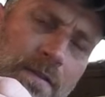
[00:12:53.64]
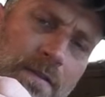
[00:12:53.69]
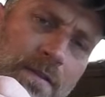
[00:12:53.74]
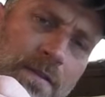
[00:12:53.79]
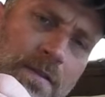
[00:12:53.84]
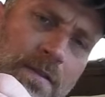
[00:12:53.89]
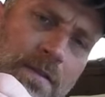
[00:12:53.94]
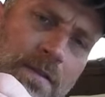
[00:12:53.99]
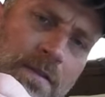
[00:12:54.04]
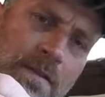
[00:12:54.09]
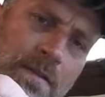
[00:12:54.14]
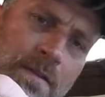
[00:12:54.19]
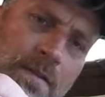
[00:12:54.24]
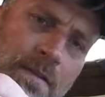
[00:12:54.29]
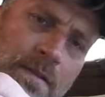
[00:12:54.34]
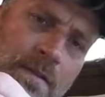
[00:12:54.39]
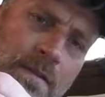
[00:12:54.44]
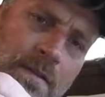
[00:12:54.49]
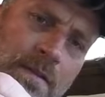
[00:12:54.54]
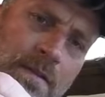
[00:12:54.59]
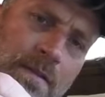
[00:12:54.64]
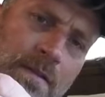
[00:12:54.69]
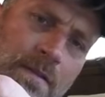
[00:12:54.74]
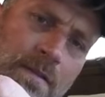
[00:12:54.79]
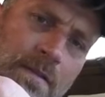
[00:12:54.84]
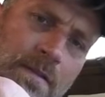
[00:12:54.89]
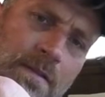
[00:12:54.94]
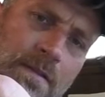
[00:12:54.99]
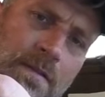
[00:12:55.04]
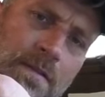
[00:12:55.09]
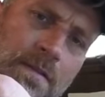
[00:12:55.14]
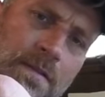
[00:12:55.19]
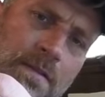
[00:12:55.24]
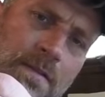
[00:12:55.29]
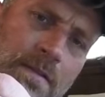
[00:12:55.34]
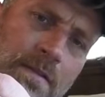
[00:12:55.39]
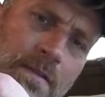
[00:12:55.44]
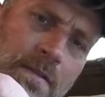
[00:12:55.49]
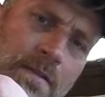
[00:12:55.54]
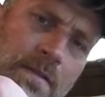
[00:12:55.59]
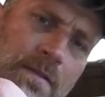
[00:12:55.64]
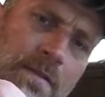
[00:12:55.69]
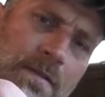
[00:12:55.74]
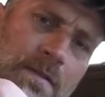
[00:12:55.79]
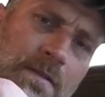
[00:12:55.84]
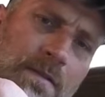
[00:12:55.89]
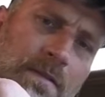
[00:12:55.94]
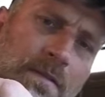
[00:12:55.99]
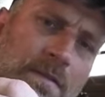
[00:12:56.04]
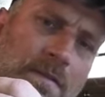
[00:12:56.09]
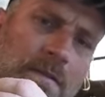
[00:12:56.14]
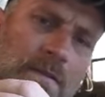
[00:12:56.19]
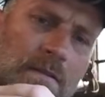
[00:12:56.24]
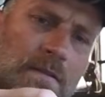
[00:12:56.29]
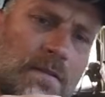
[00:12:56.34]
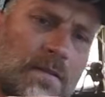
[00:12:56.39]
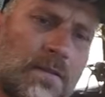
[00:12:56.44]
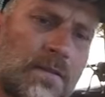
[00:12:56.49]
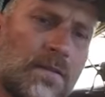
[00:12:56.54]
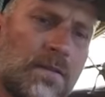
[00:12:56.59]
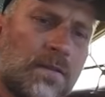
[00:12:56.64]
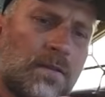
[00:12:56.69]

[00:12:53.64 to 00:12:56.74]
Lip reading: (silence)